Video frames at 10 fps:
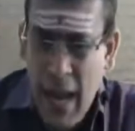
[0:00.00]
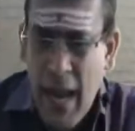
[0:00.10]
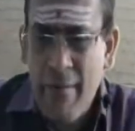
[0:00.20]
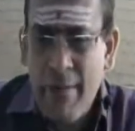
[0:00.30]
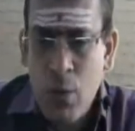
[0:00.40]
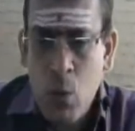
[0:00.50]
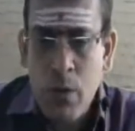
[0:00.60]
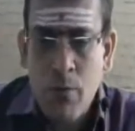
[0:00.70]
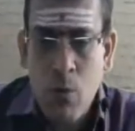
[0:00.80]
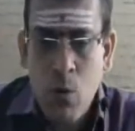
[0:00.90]
and we know
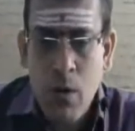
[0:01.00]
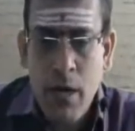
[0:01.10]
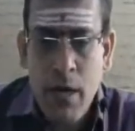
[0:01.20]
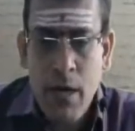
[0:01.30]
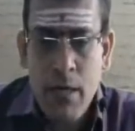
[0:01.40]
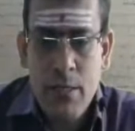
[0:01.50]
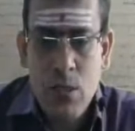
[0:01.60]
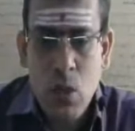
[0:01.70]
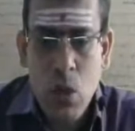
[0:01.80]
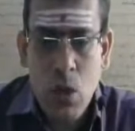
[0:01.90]
the
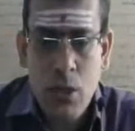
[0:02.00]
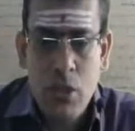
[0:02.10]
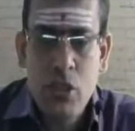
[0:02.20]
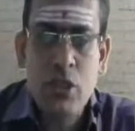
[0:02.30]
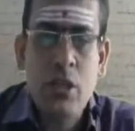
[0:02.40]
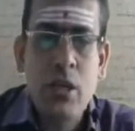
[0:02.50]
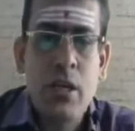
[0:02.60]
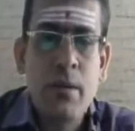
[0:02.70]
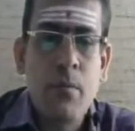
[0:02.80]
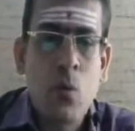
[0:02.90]
overheads are
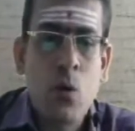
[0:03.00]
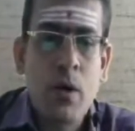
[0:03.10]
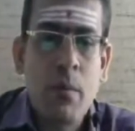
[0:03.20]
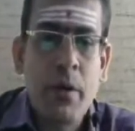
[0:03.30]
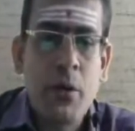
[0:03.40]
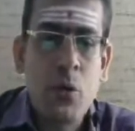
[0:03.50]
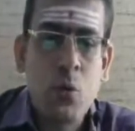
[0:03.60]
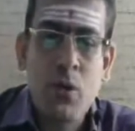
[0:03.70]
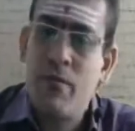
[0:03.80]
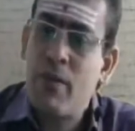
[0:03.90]
generally broken up into
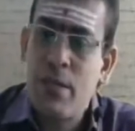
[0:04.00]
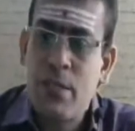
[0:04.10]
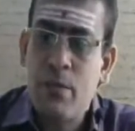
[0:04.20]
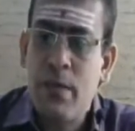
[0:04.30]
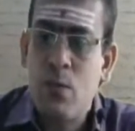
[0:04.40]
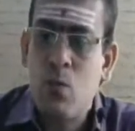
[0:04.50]
two different segments.